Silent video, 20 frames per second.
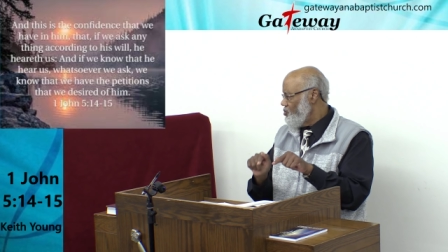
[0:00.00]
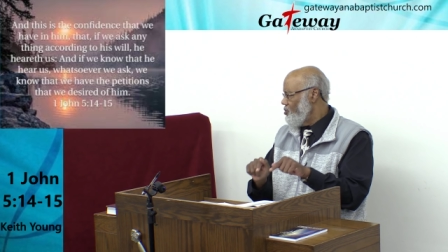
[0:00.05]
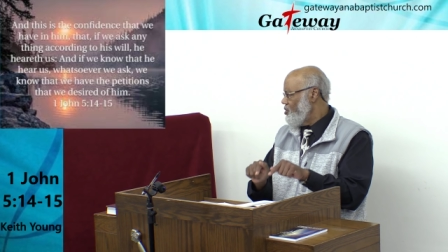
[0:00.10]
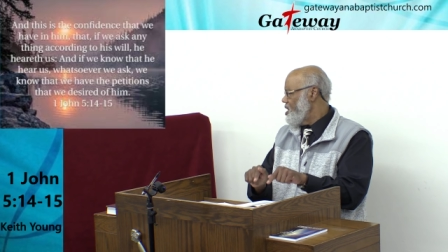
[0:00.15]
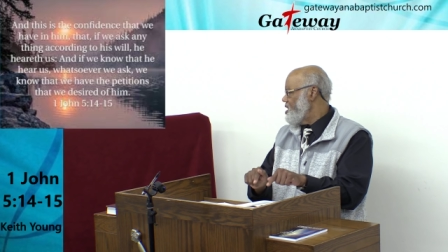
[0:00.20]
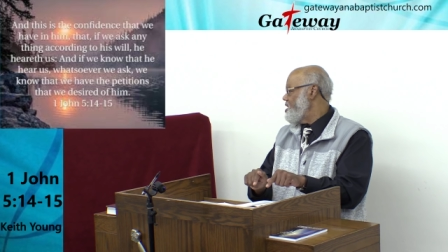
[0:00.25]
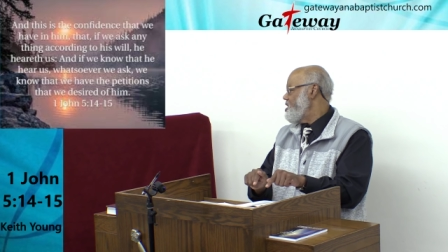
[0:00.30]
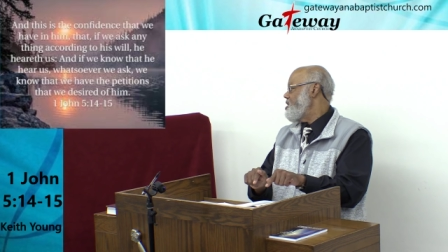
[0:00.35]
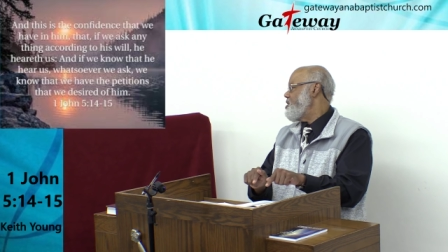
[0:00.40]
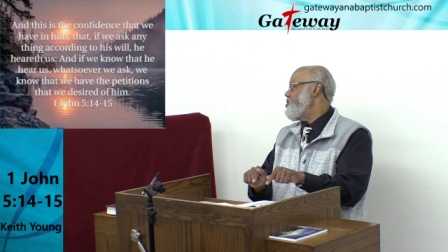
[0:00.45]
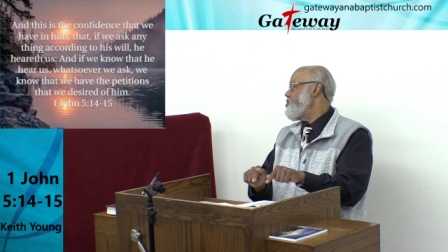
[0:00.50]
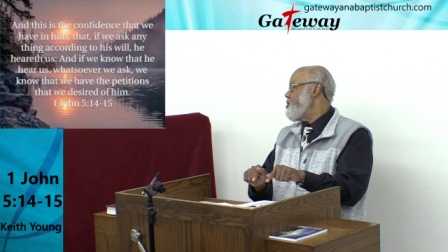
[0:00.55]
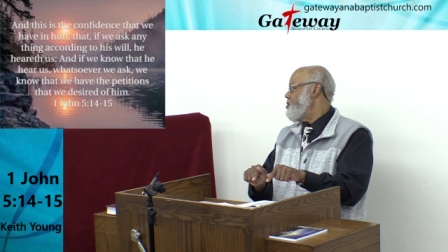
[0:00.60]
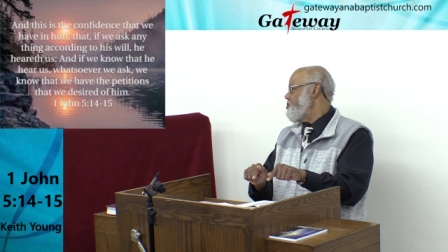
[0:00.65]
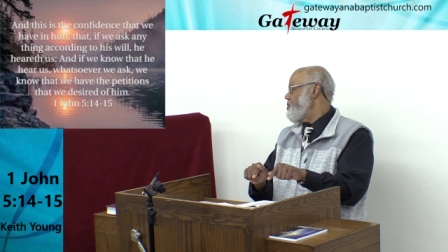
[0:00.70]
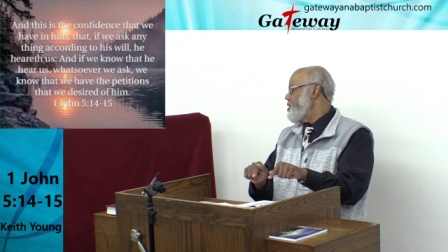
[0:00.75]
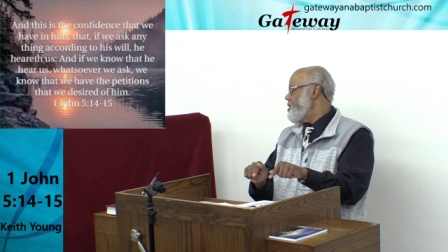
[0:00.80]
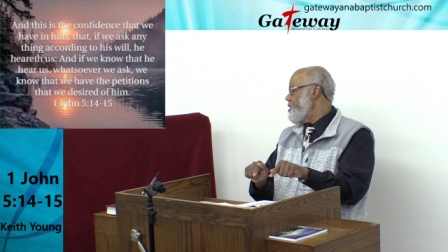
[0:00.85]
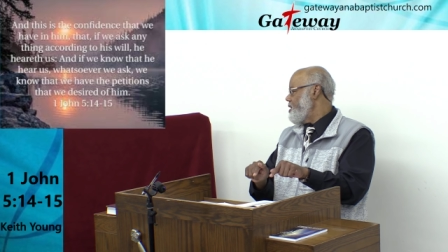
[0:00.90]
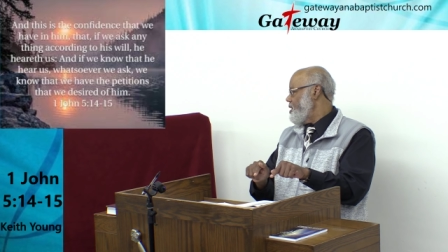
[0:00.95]
raise
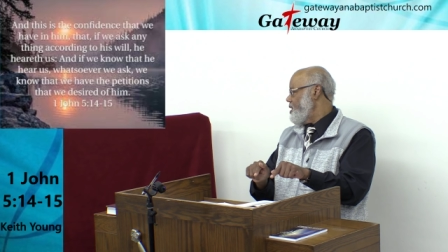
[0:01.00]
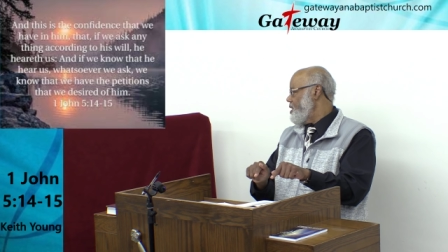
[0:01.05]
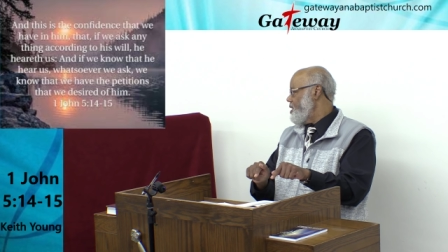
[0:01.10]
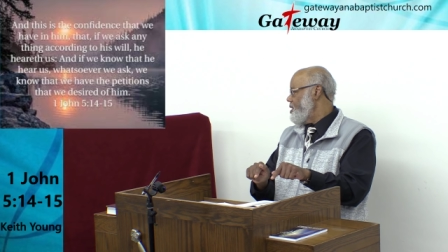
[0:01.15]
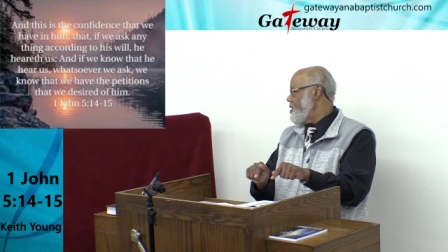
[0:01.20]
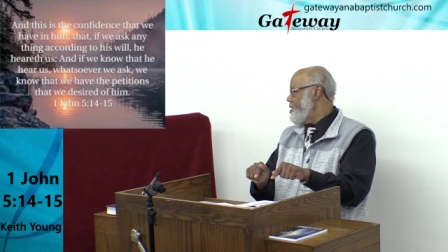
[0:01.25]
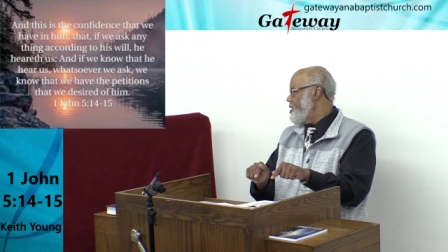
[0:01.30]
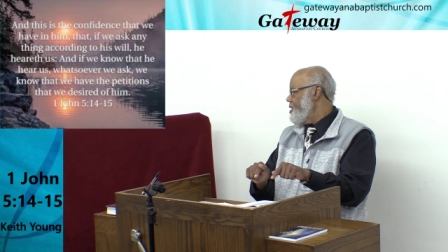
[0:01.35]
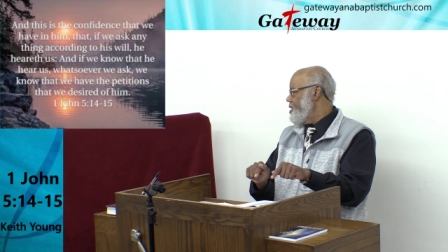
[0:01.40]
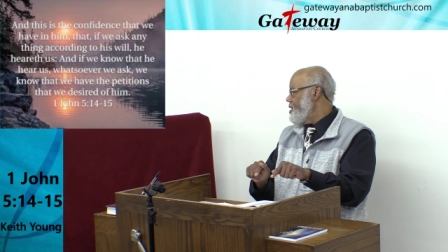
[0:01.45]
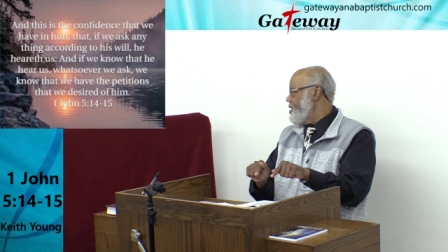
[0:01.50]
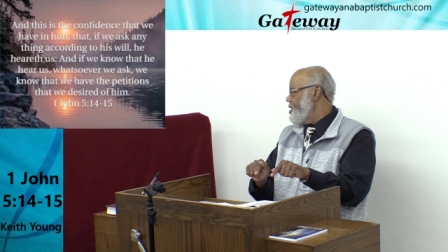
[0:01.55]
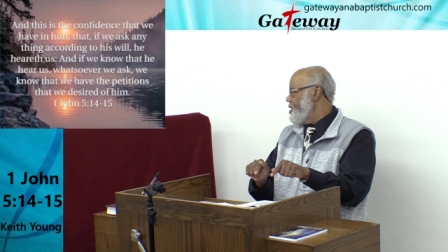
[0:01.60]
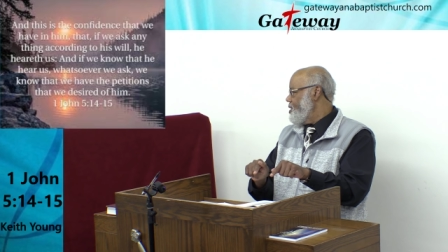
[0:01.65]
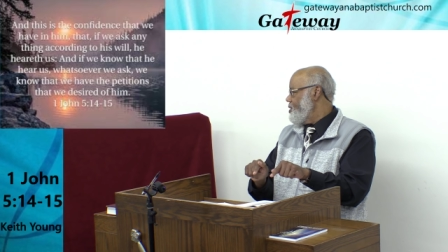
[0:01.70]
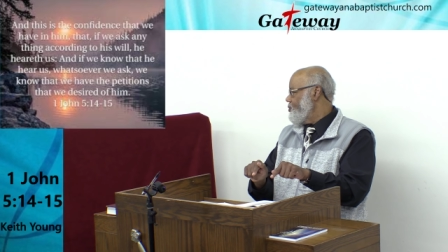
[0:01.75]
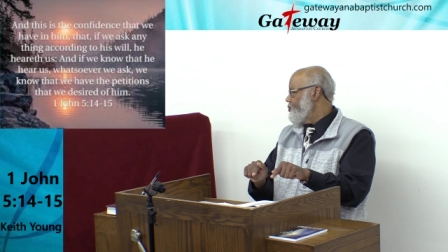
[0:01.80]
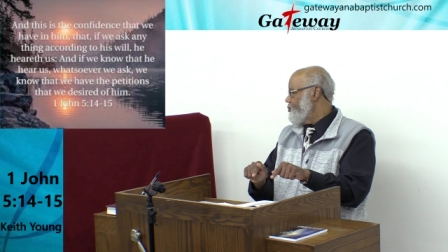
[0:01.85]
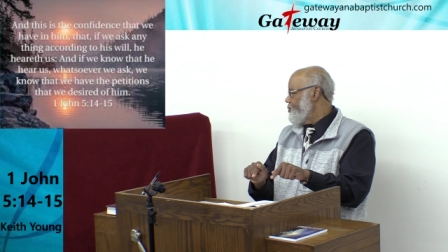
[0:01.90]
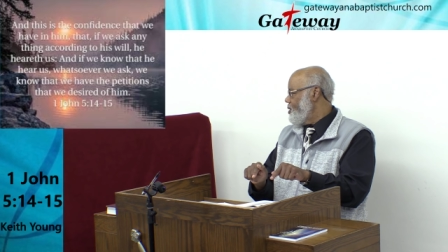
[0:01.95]
him again
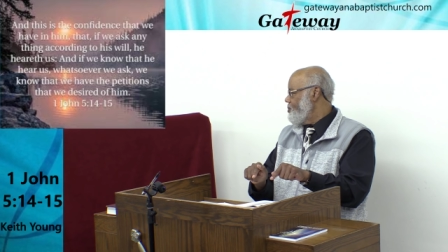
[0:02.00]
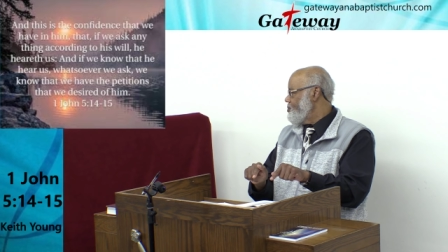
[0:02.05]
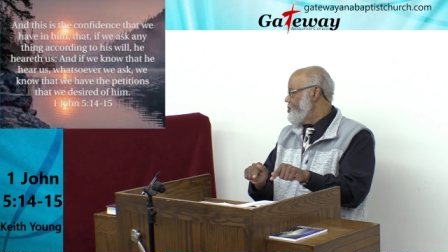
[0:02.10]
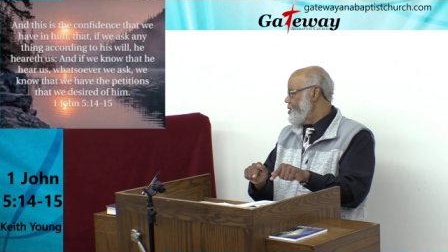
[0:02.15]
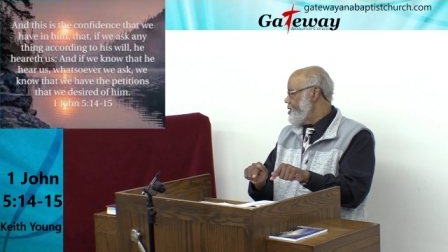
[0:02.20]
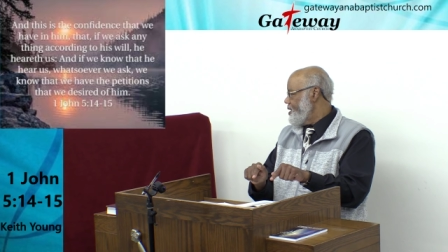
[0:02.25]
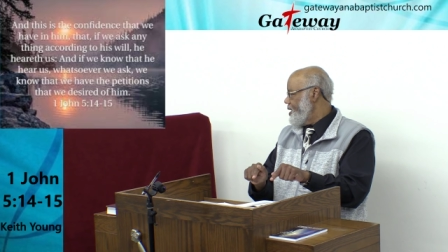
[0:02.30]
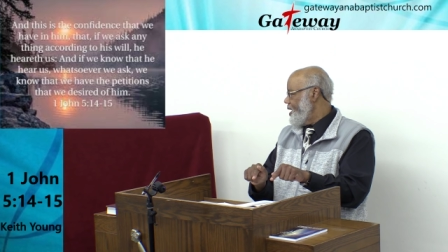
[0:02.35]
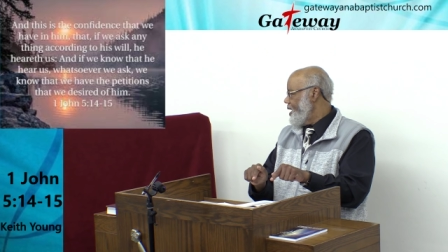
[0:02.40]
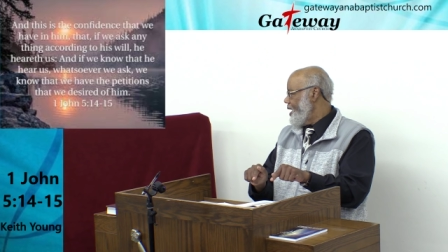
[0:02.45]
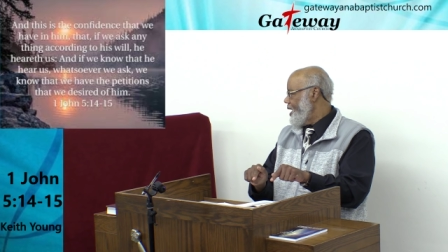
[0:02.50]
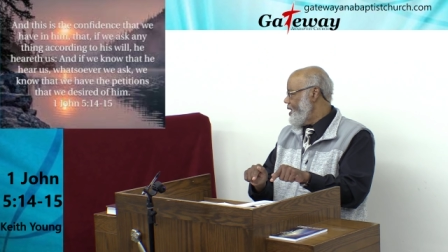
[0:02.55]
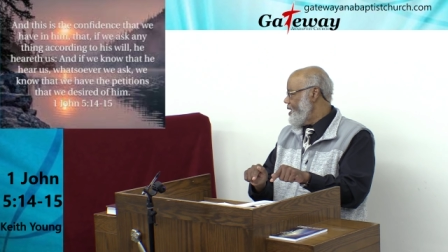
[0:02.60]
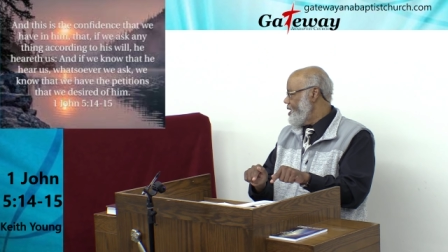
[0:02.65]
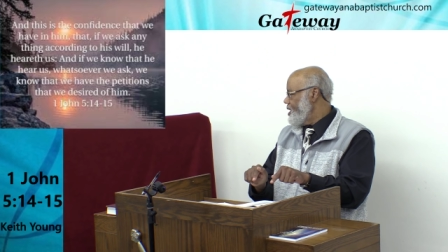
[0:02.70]
right. from the dead.